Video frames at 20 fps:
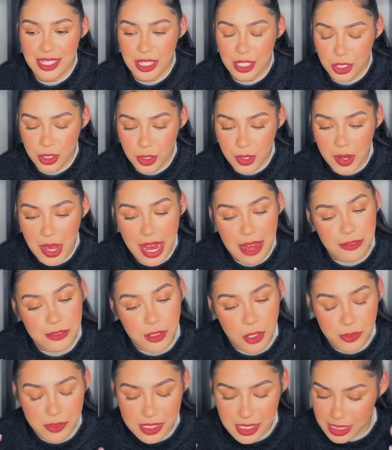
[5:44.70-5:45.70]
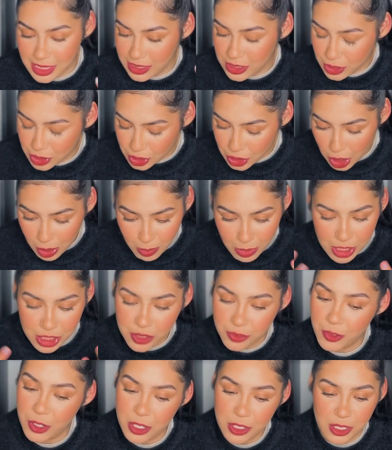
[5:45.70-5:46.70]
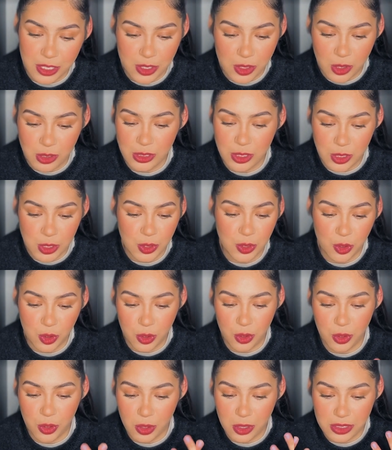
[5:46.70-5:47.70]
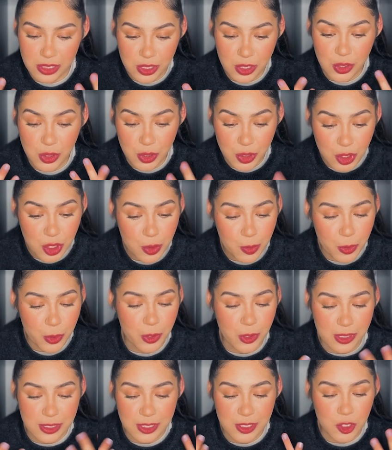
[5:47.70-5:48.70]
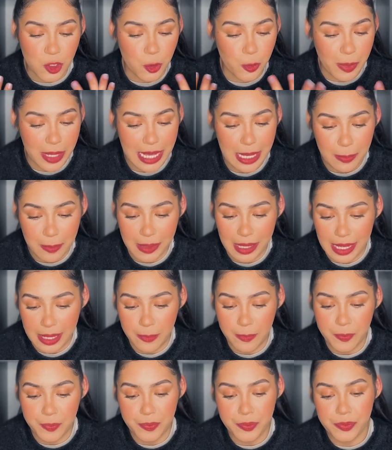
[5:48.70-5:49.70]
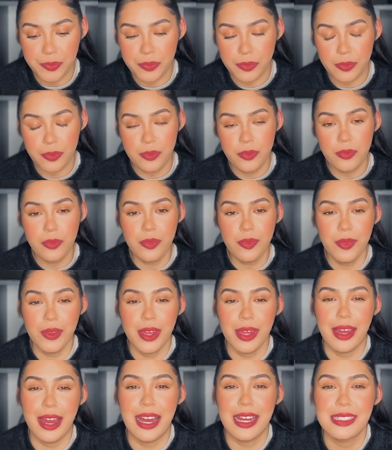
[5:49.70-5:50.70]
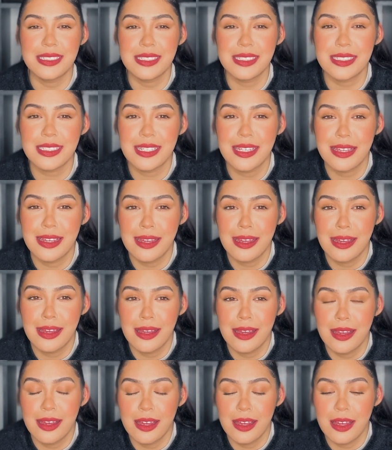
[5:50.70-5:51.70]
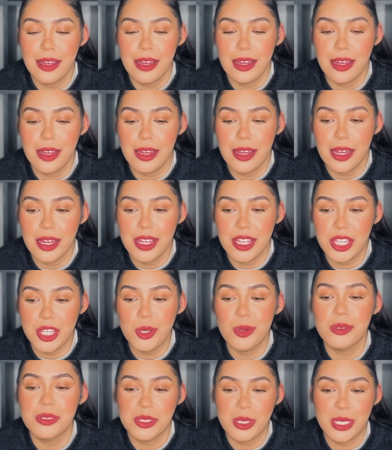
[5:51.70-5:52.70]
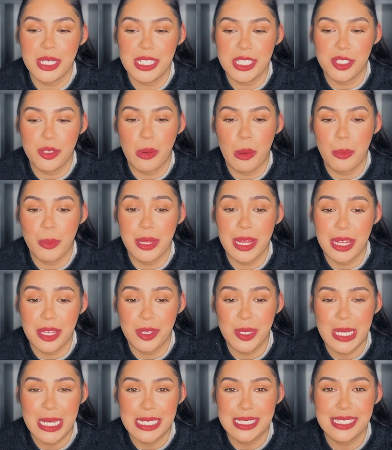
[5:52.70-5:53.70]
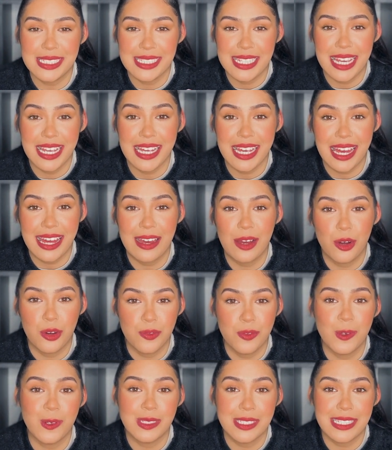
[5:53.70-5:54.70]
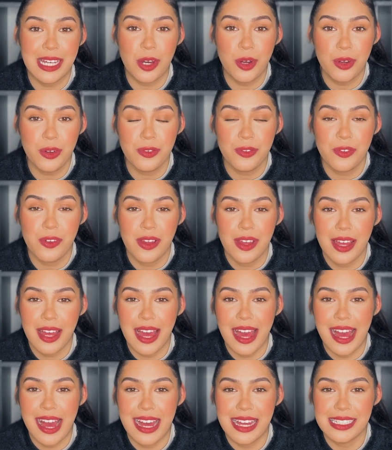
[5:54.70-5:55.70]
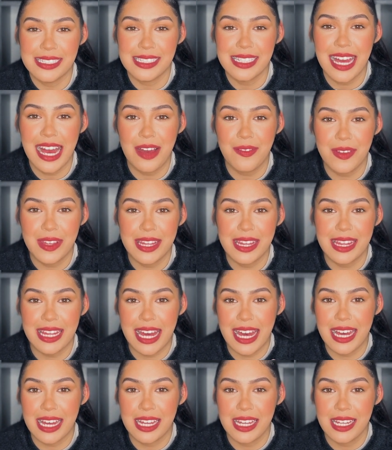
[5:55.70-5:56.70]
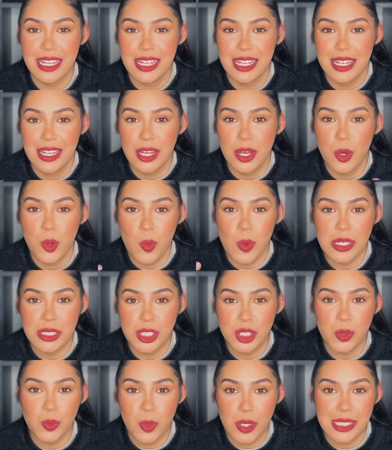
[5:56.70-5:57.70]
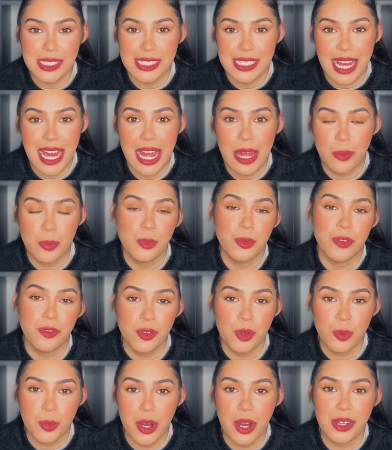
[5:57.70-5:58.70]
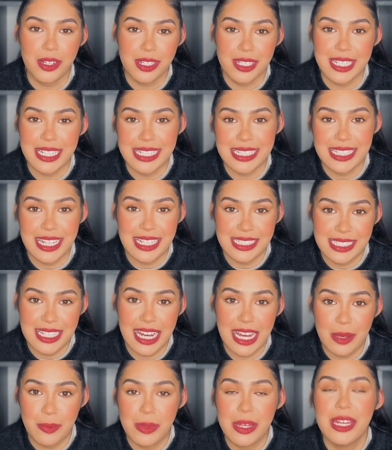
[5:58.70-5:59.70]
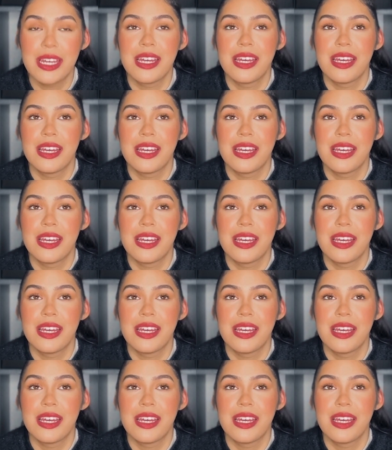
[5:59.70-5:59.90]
you have obviously so much focus onto your newborn, onto your baby. And you also need to remember that you need to take care of yourself. And having that one-to-one time with your partner in that time